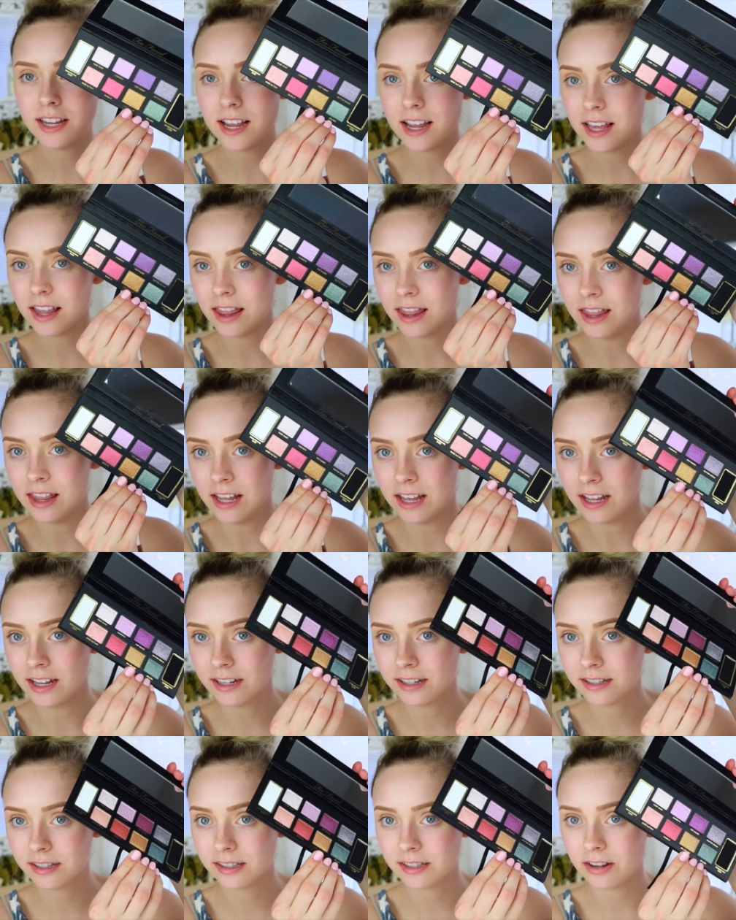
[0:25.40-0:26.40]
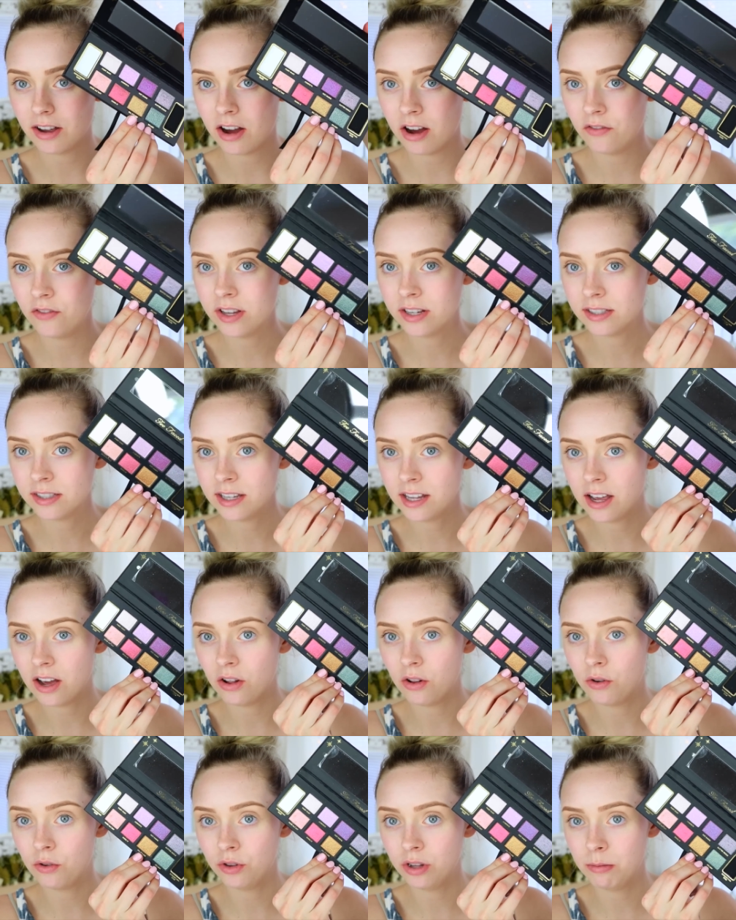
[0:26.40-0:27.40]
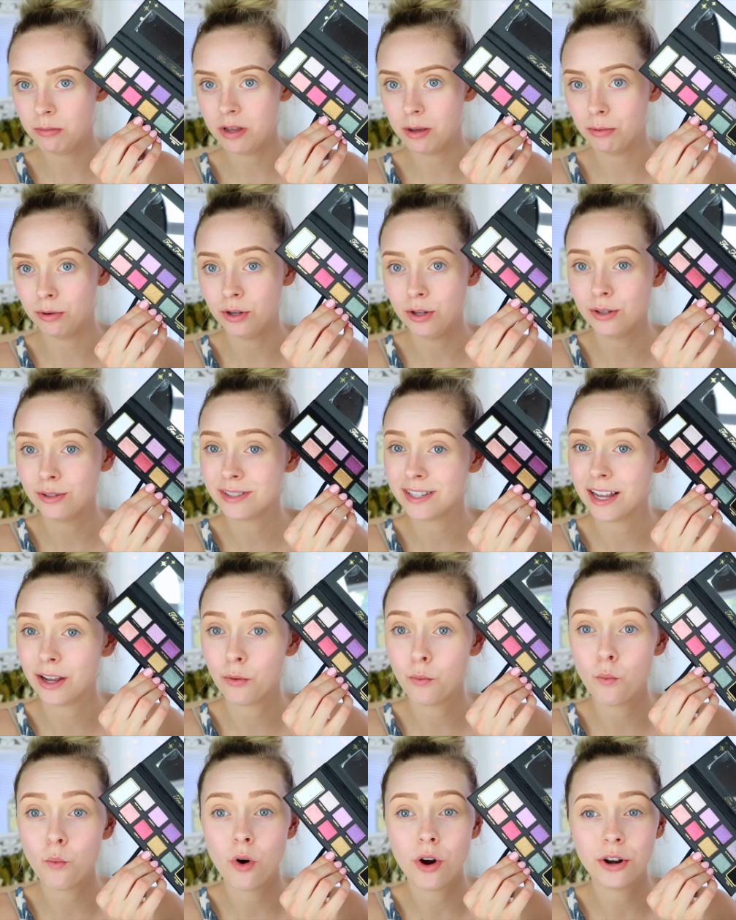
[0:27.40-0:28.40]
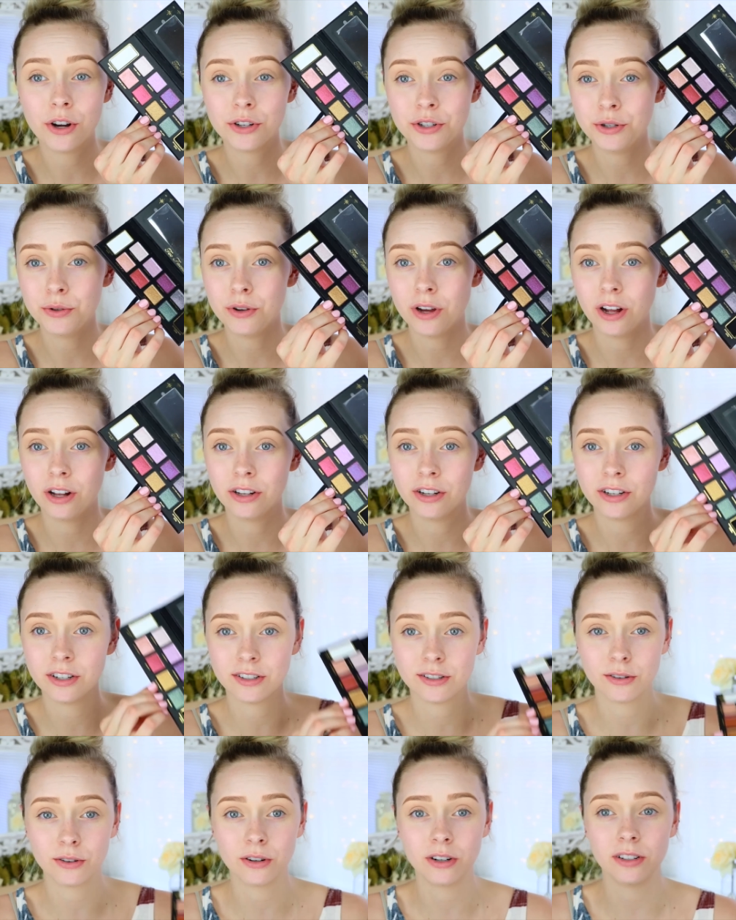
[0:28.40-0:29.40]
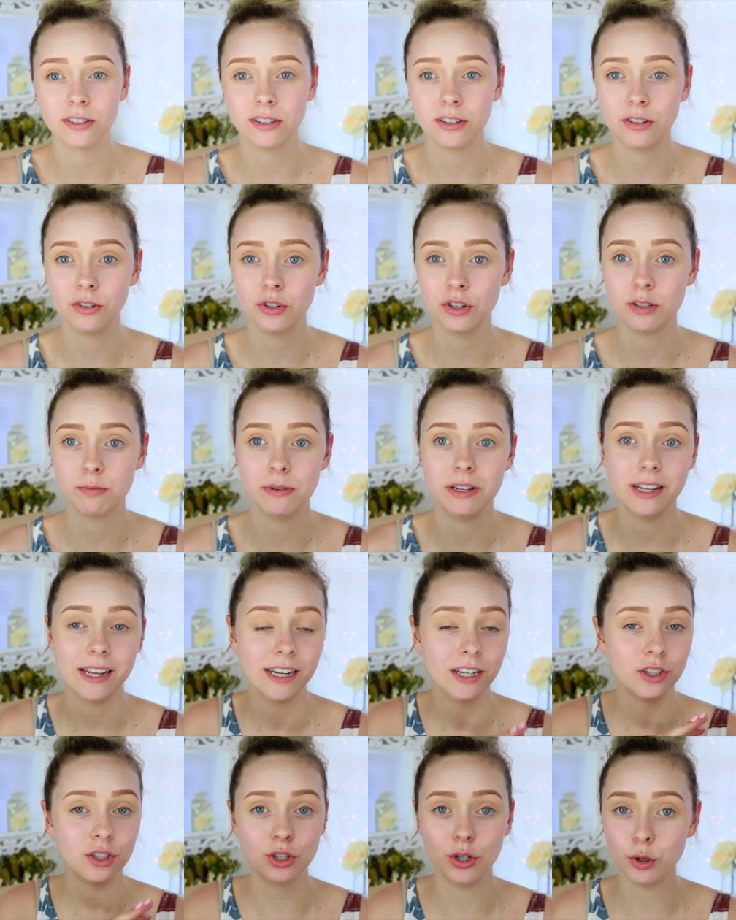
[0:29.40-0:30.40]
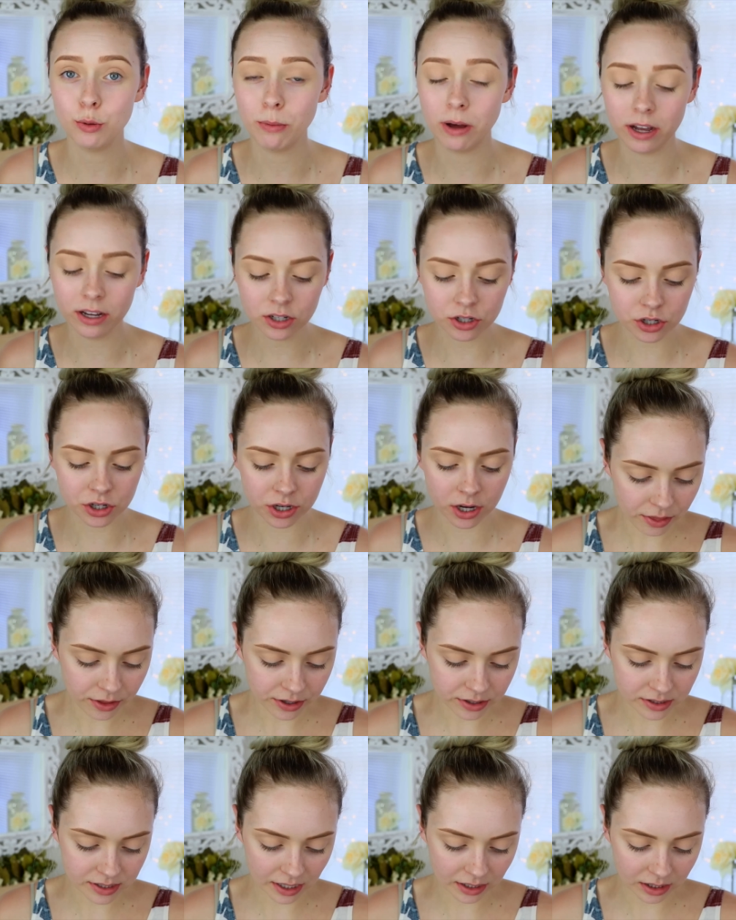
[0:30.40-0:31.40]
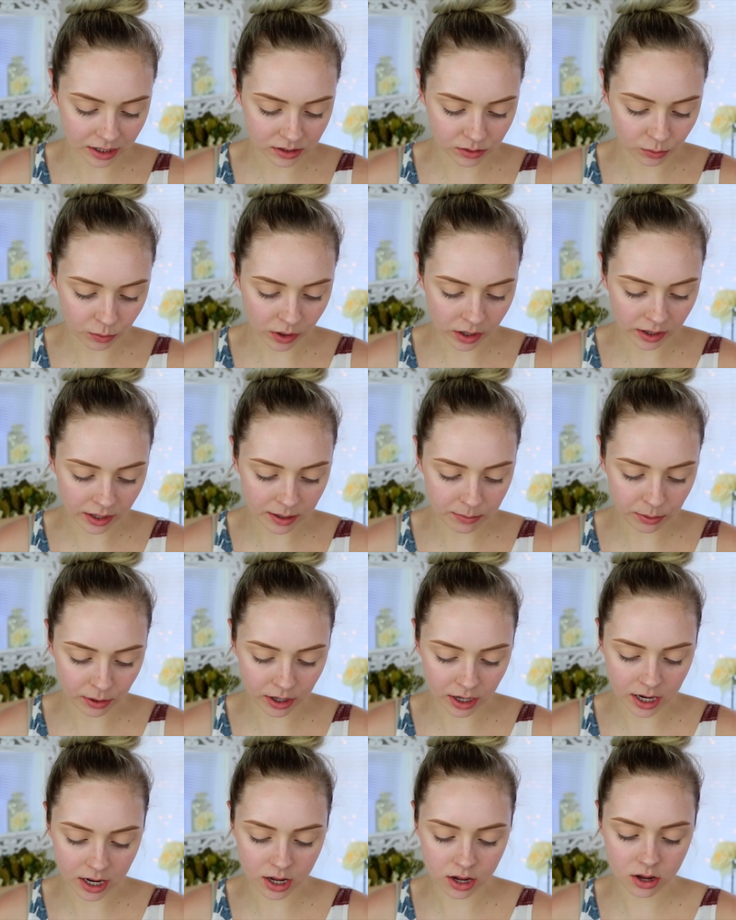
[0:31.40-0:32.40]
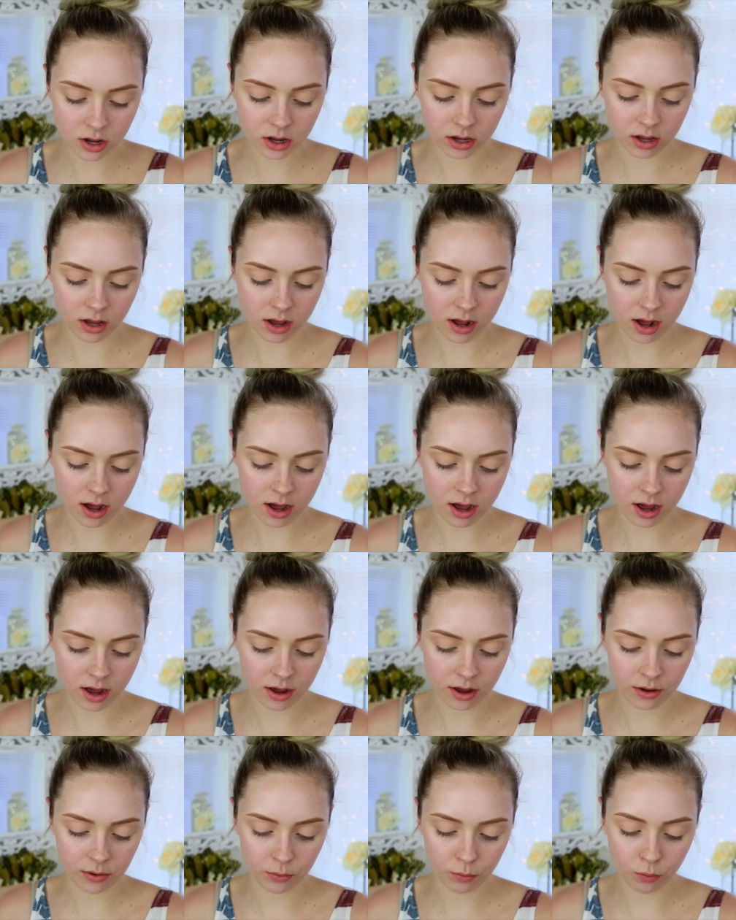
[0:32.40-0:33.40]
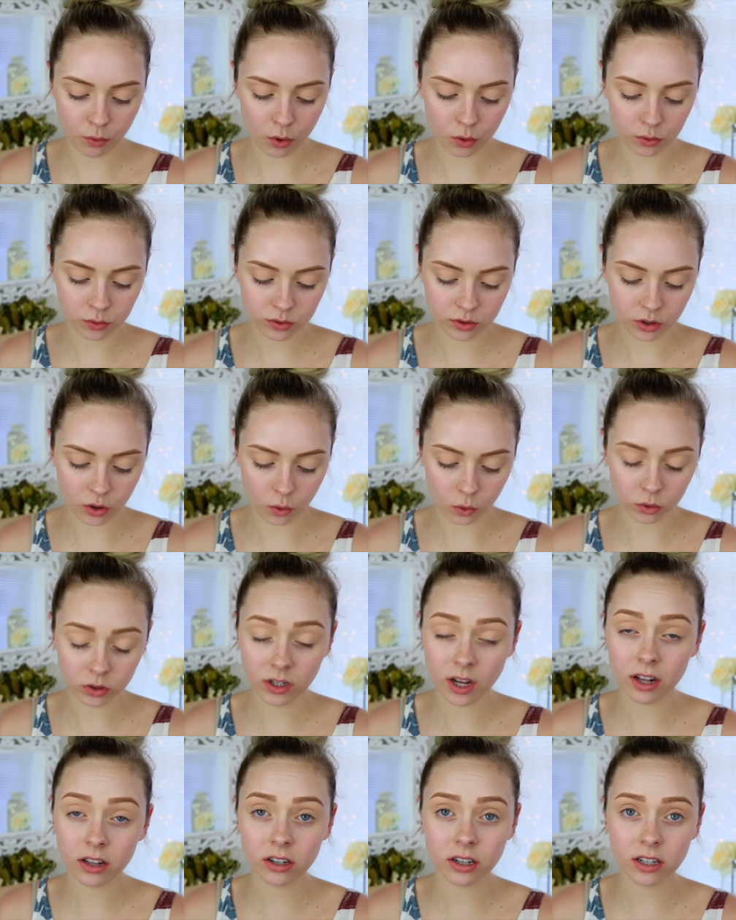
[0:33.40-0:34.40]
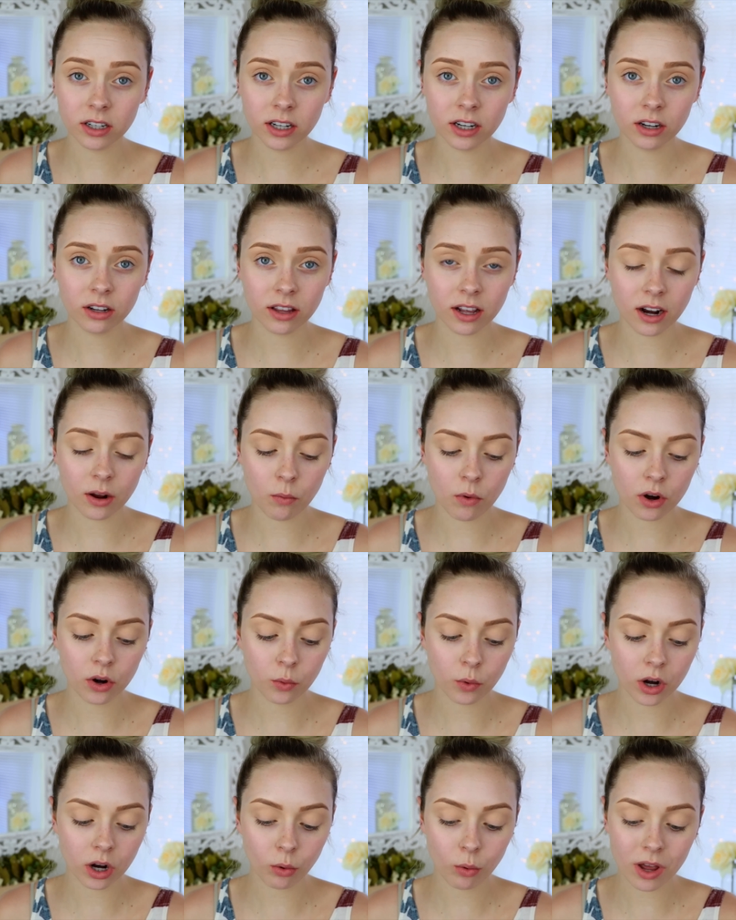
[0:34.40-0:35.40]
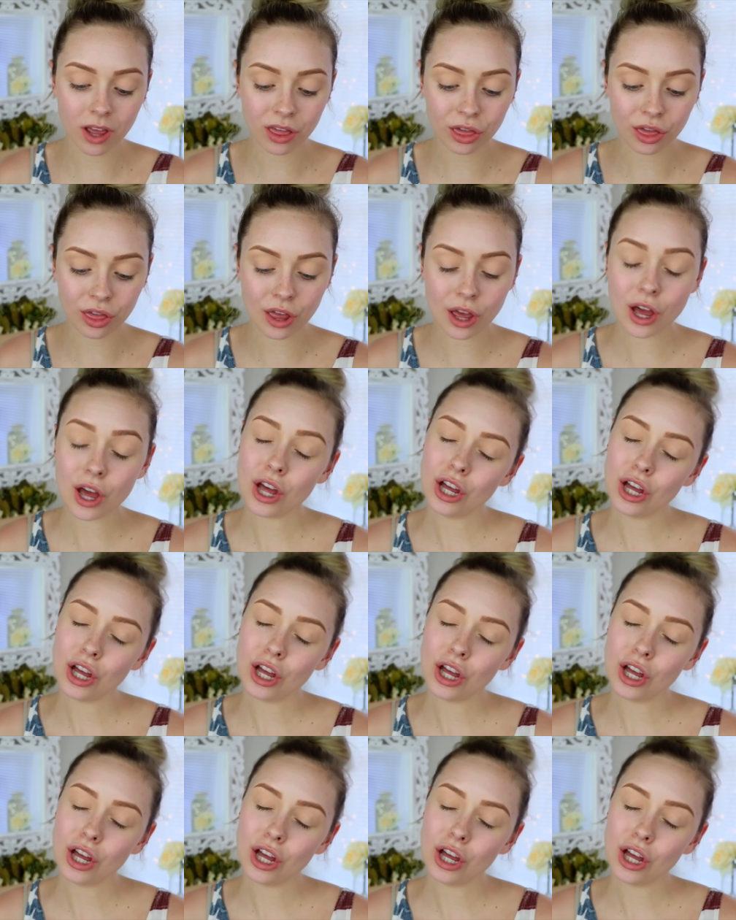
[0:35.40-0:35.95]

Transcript: like this. Obviously I'll only be able to use like one or two colors or else it'll just be like too much. There's like this really pretty uh, rose gold color in here that I want to work with.